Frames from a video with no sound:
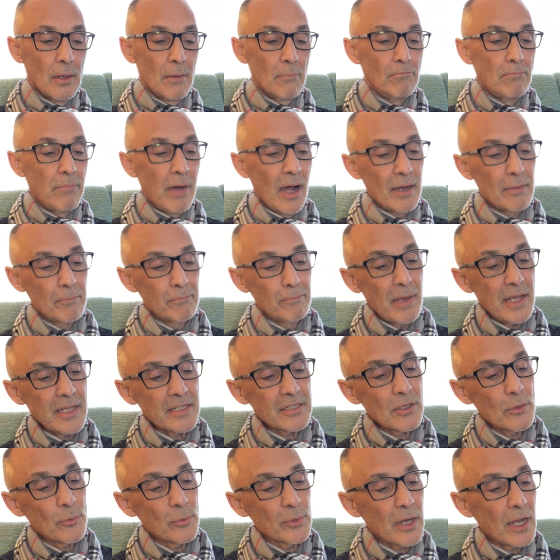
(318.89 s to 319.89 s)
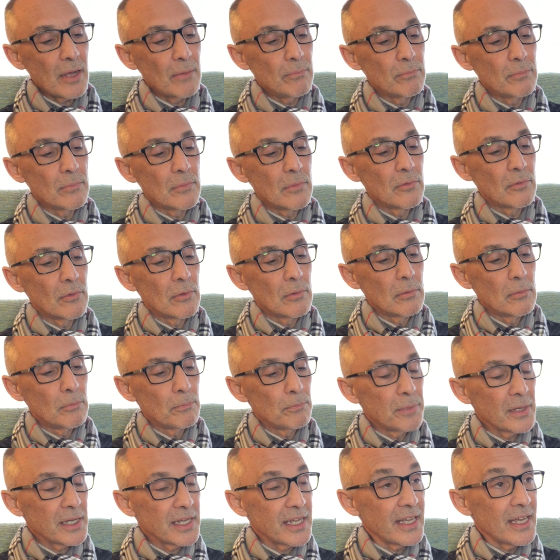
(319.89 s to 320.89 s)
But based on what I'm
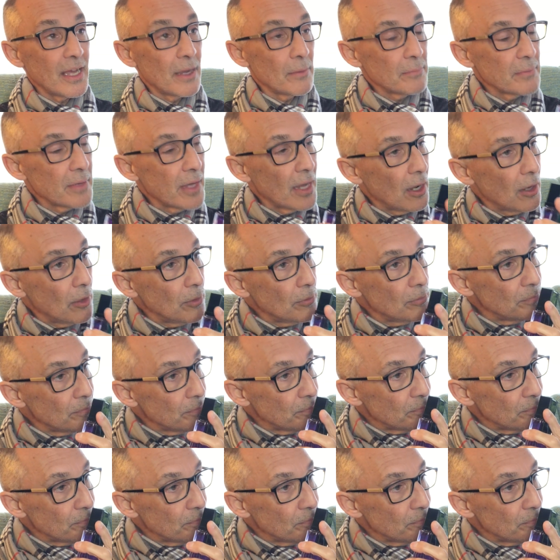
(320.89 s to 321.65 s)
picking up now,